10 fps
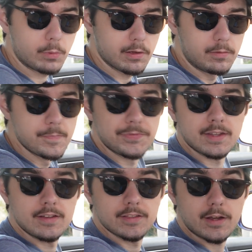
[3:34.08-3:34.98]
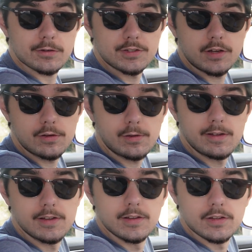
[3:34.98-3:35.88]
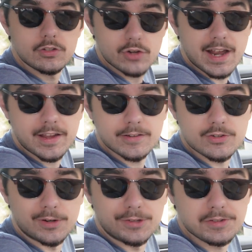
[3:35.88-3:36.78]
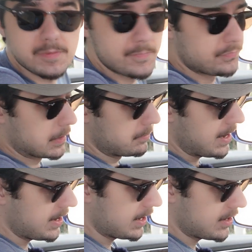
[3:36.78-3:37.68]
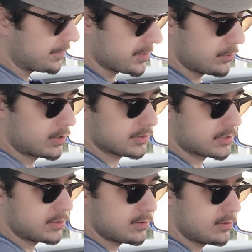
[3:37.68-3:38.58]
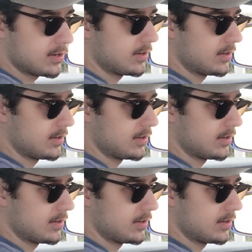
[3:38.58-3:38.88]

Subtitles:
wheel, there's no track controls, meaning if you want to